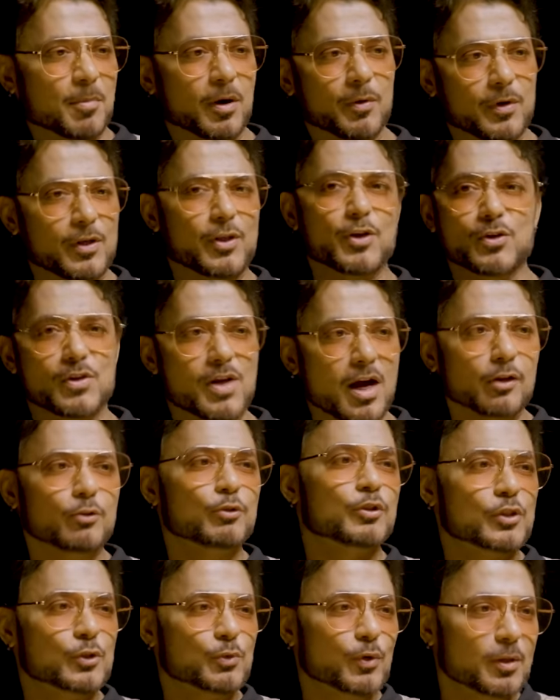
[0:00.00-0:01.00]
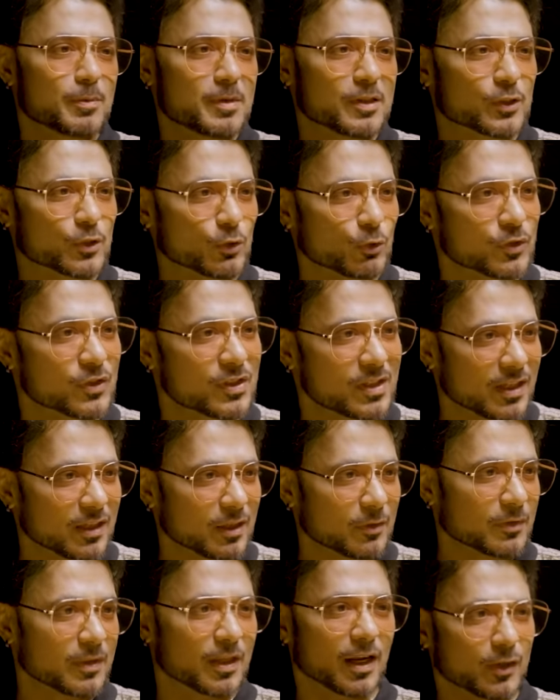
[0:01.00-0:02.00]
But when you're young, you just want to be
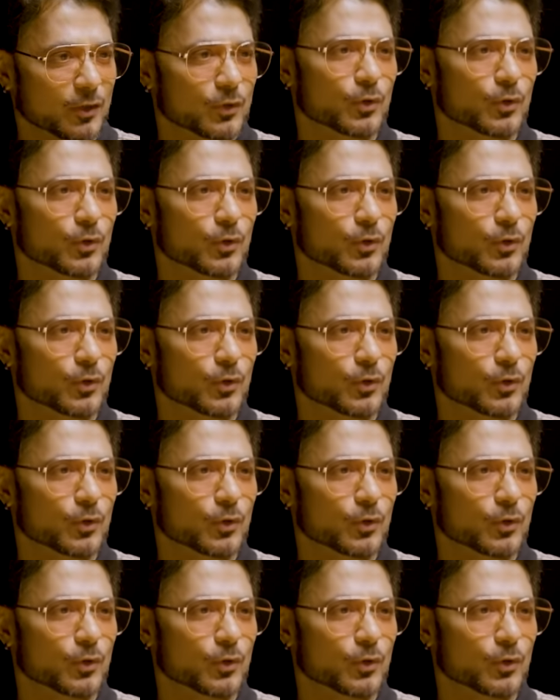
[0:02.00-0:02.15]
associated with that.